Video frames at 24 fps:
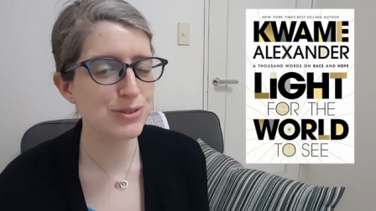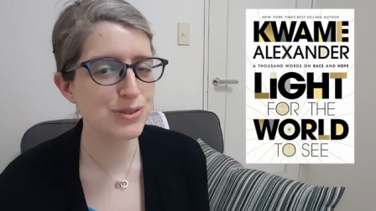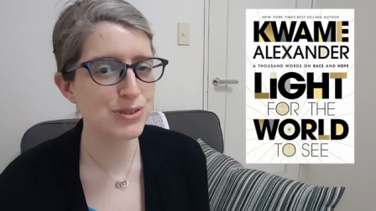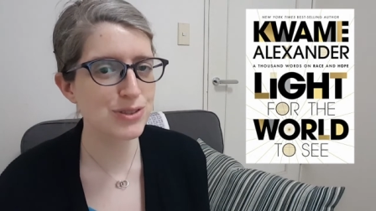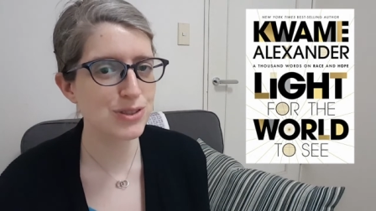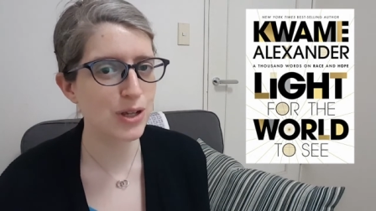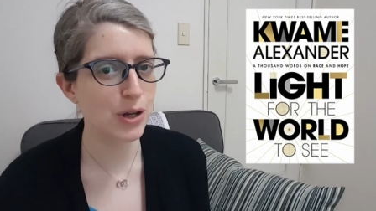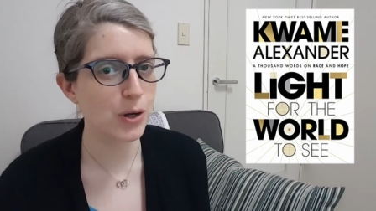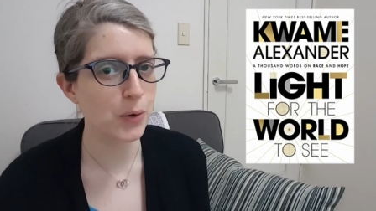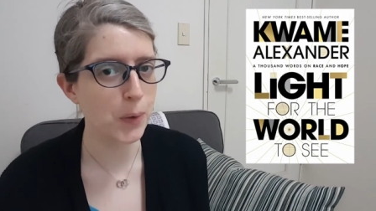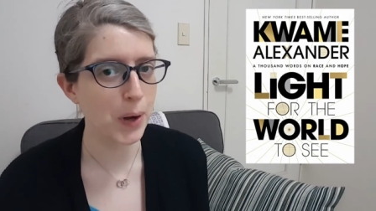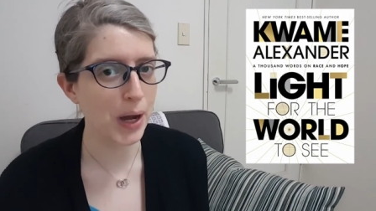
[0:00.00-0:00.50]

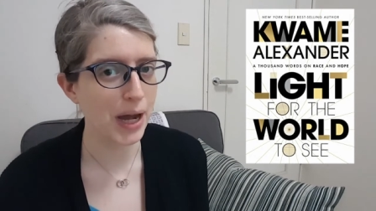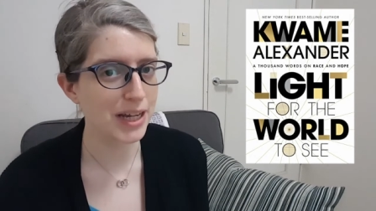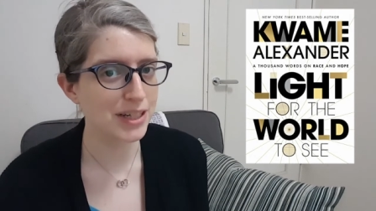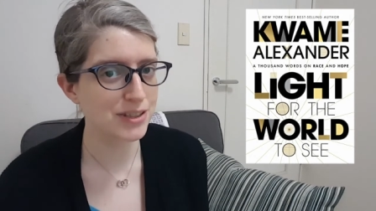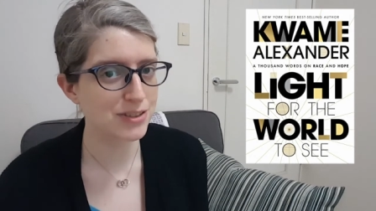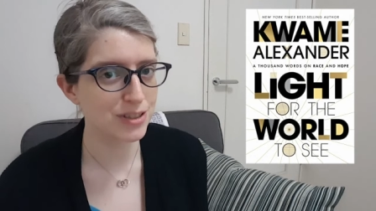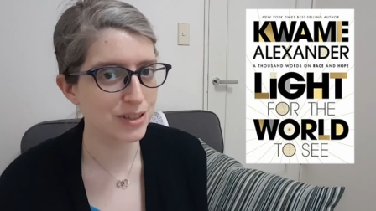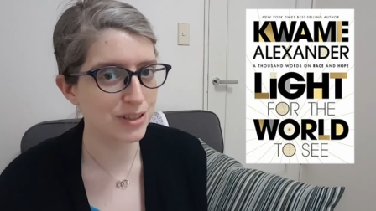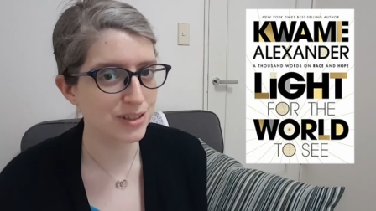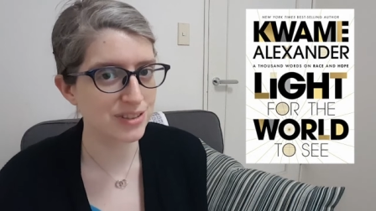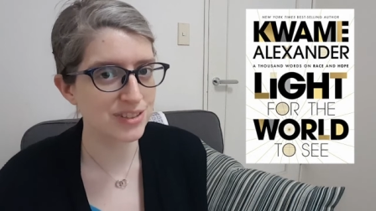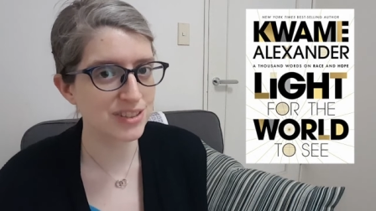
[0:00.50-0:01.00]
so I
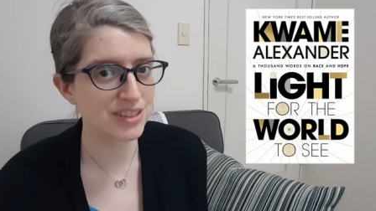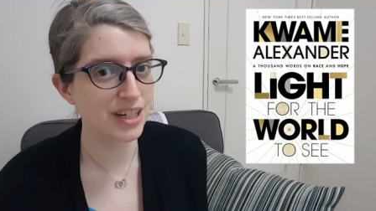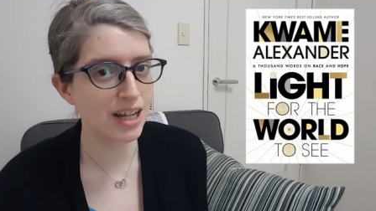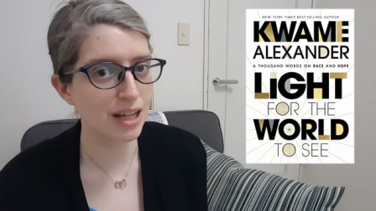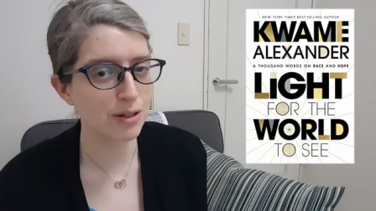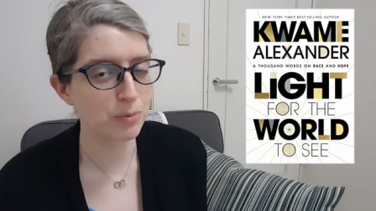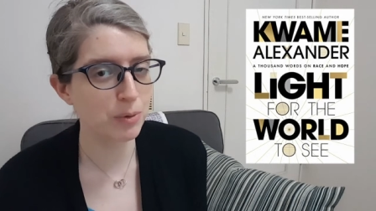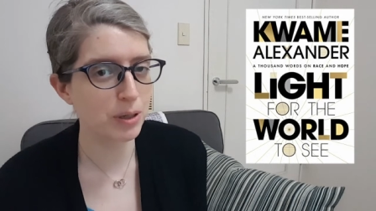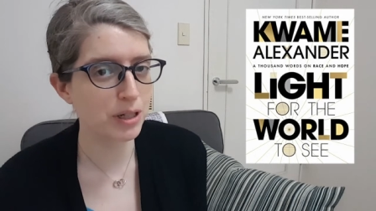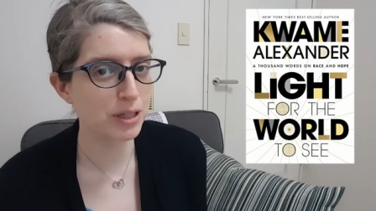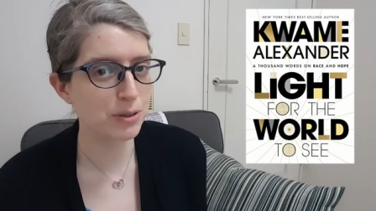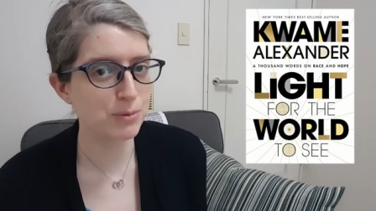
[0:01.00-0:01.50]
turned it
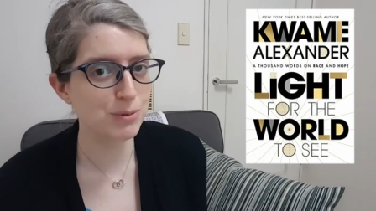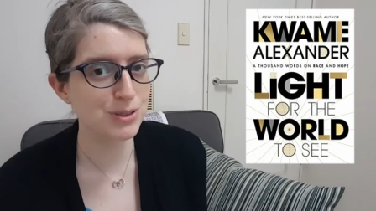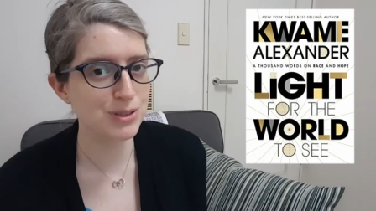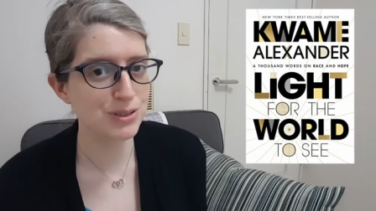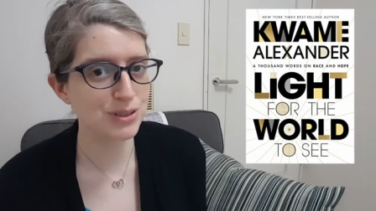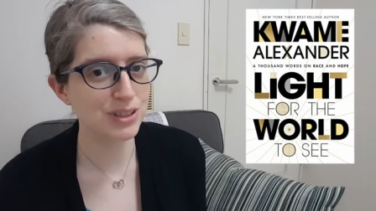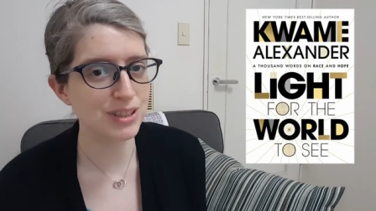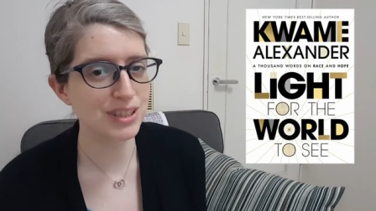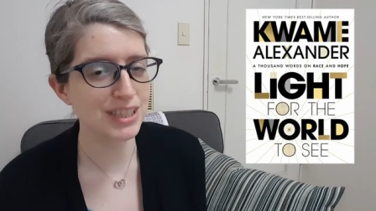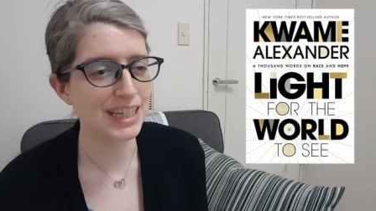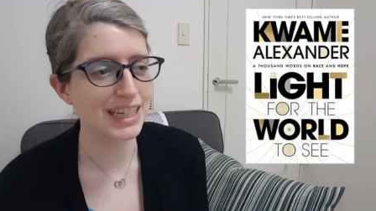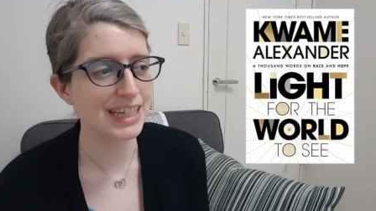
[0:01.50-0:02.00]
on while I was
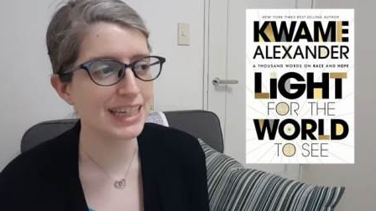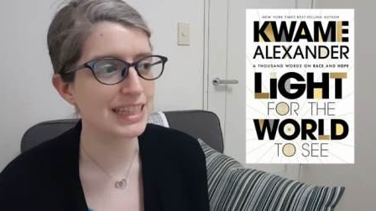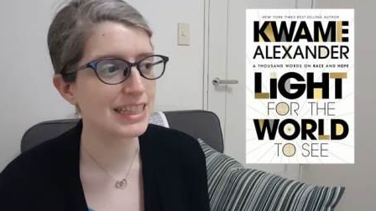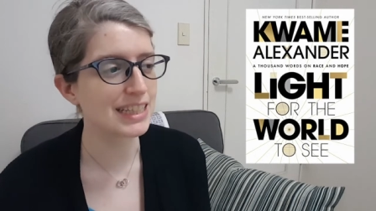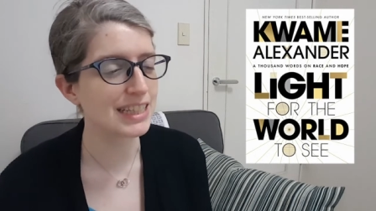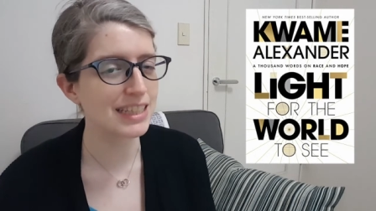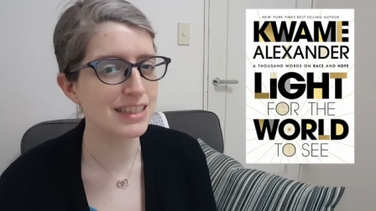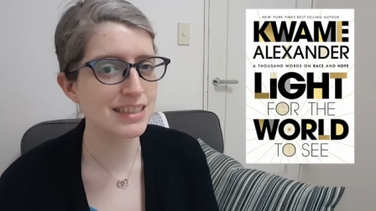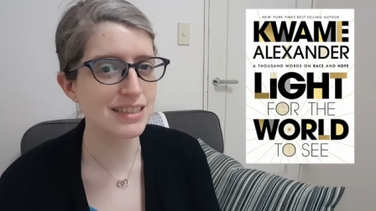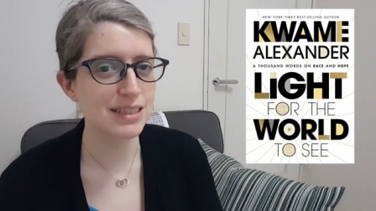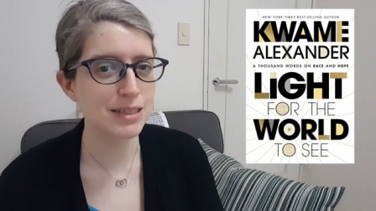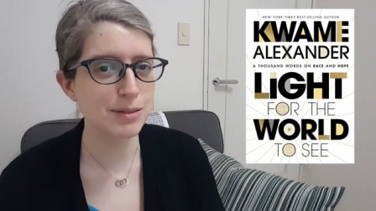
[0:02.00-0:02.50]
cooking and I
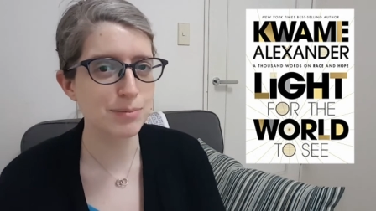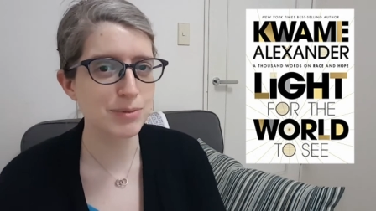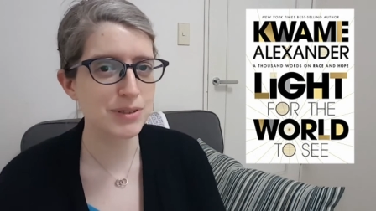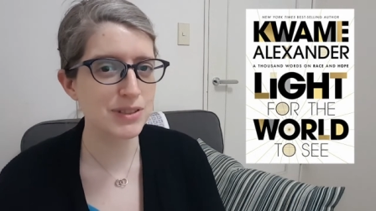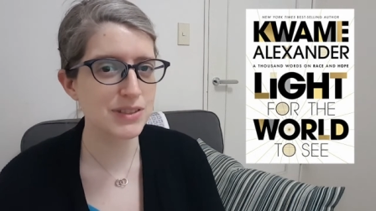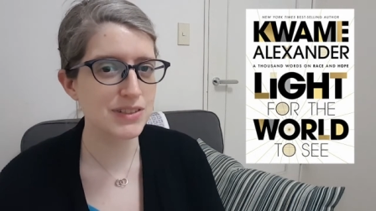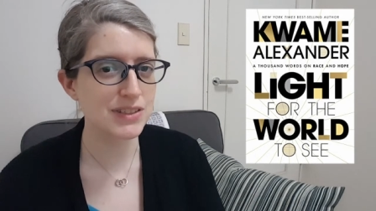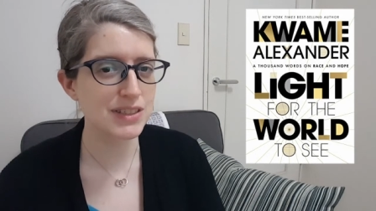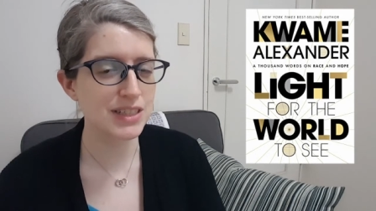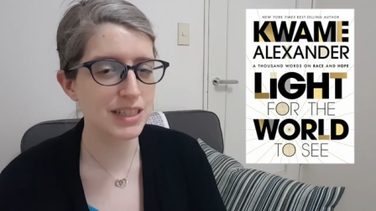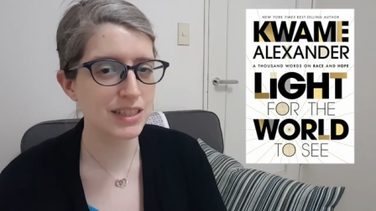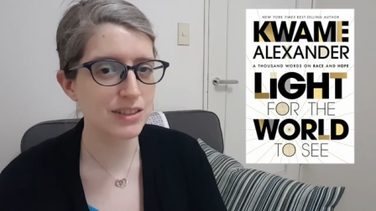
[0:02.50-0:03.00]
ended up
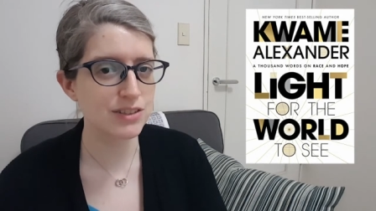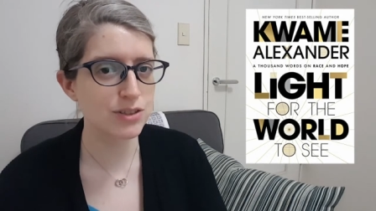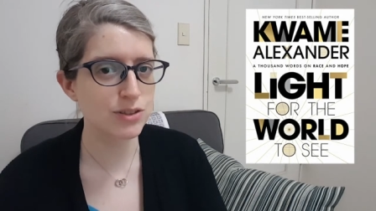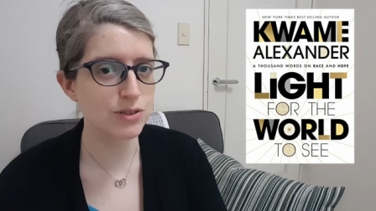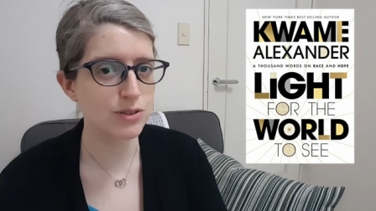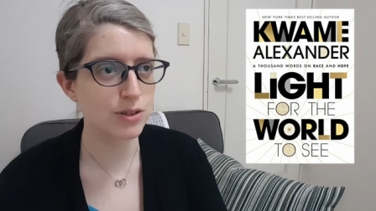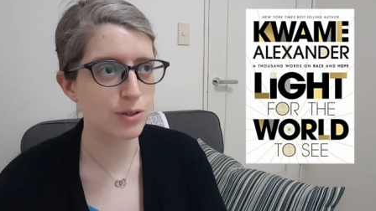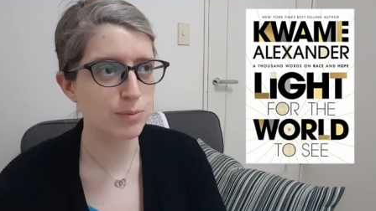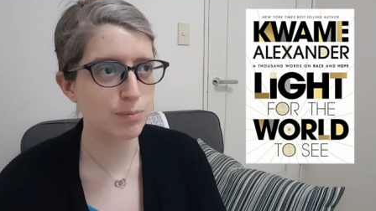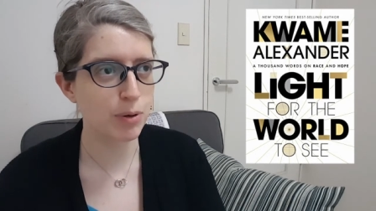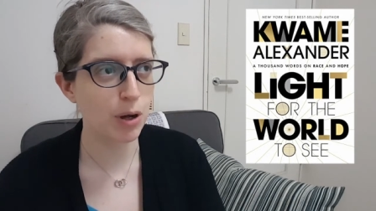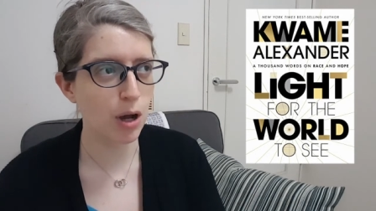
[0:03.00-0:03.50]
listening
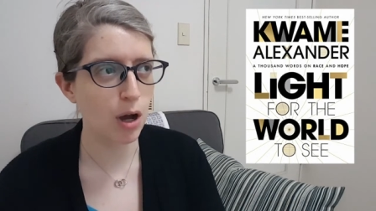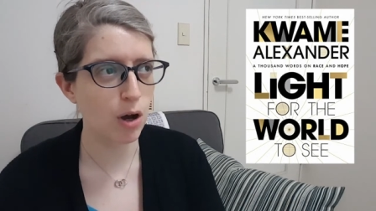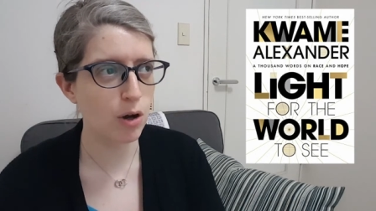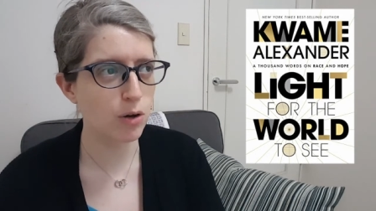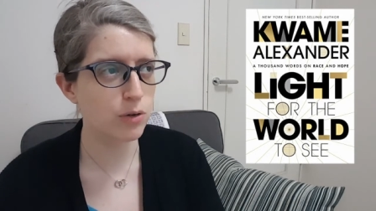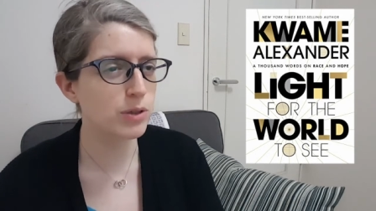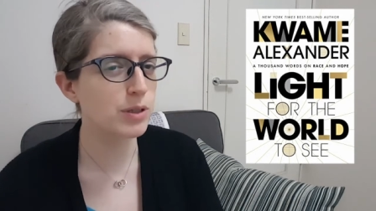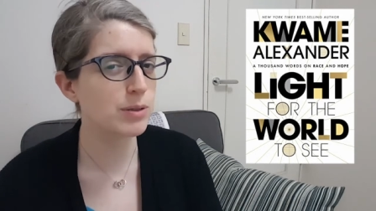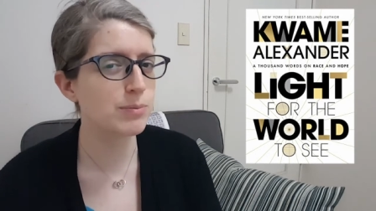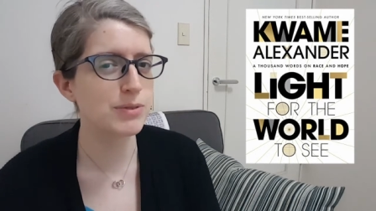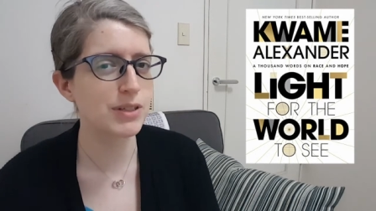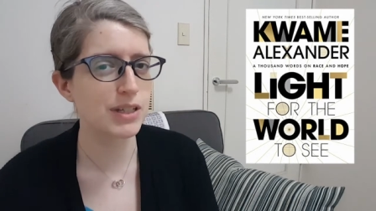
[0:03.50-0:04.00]
to the
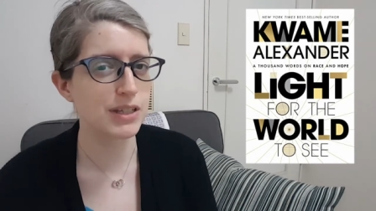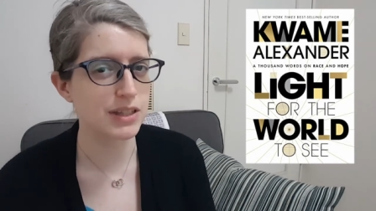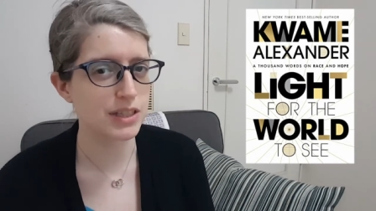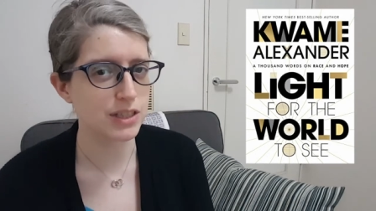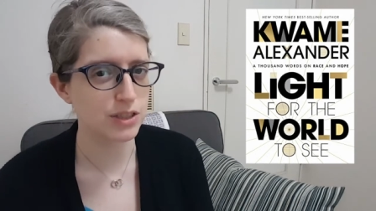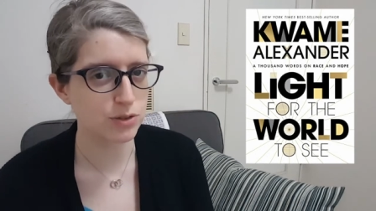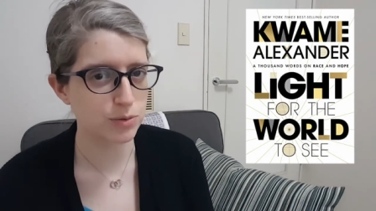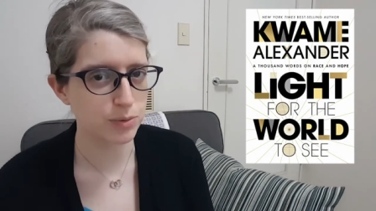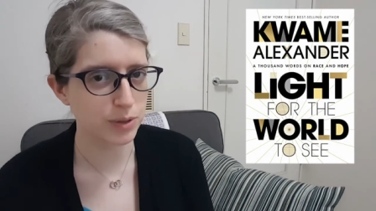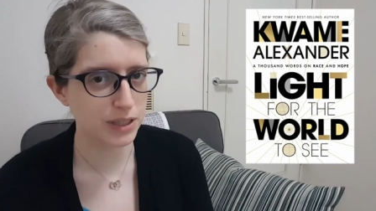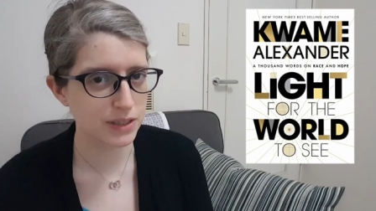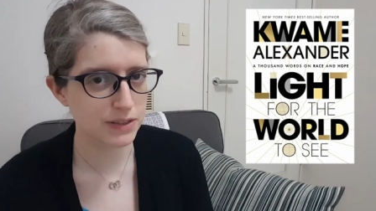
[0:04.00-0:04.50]
poems, I think,
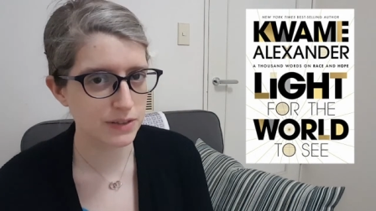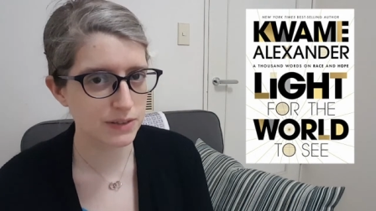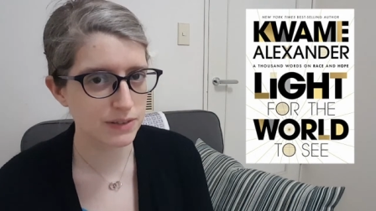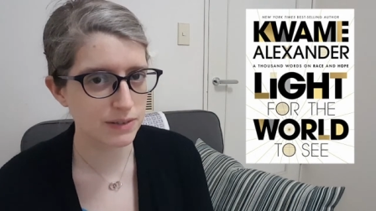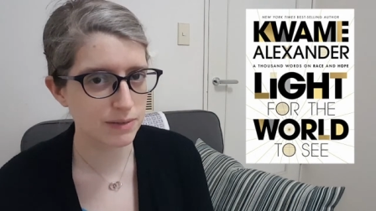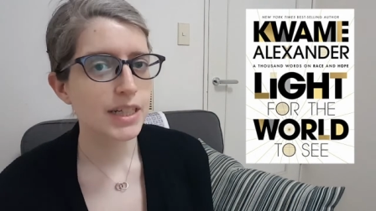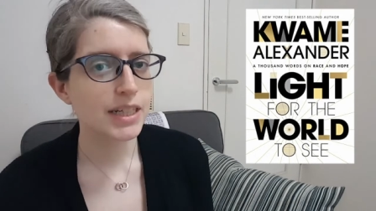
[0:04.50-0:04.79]
twice.